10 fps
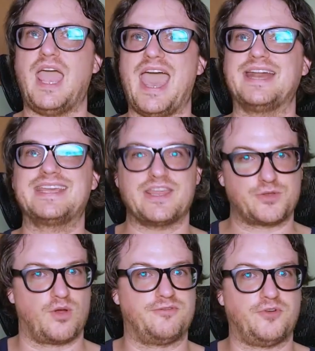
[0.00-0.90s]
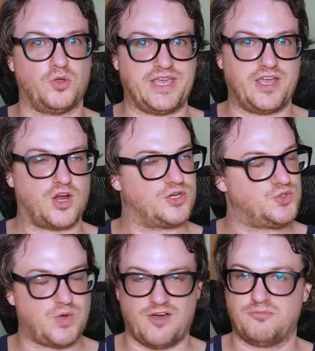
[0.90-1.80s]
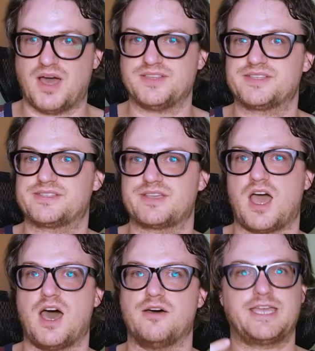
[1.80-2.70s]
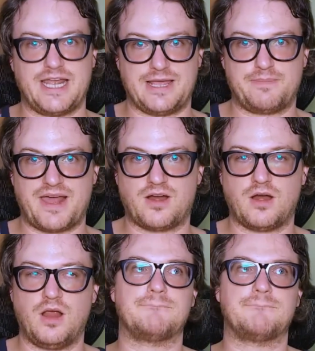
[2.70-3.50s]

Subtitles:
and get through a full year, 12 months of getting better.